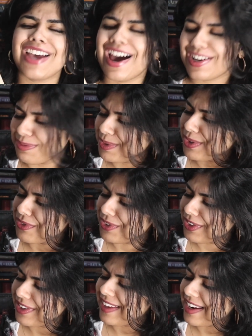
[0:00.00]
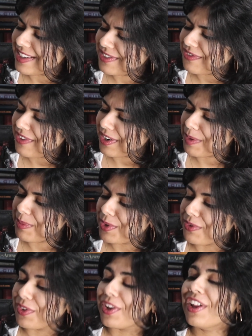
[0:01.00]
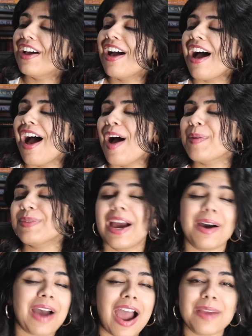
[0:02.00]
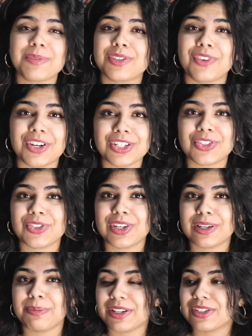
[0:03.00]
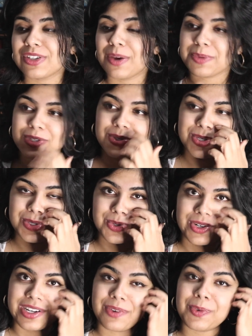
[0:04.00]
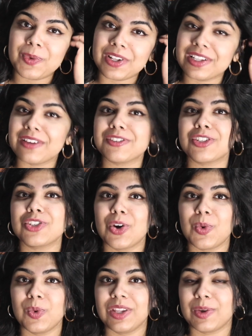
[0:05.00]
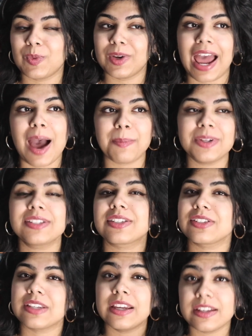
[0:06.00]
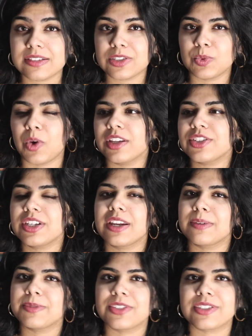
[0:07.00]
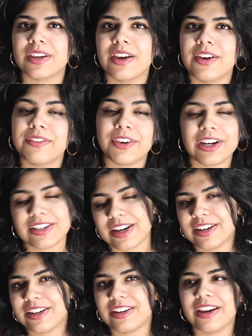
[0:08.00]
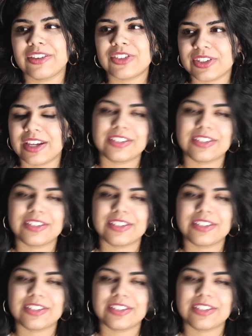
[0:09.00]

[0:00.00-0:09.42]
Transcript: that is beautiful. That is fucking beautiful. Um, yeah, I'm just very intrigued by the synopsis of this story, and I would really love to know like what happens. it is a duology, and I'm just very excited to